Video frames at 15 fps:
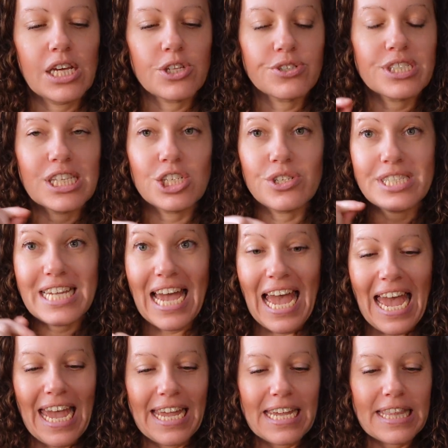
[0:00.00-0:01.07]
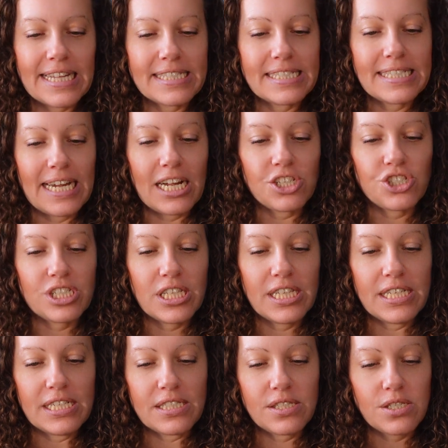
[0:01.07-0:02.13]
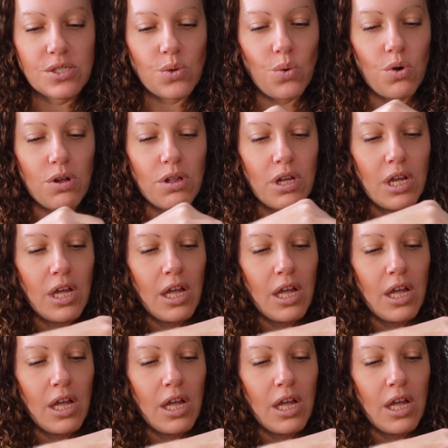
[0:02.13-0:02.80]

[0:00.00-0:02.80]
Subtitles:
There's a little tag that's attached to the insole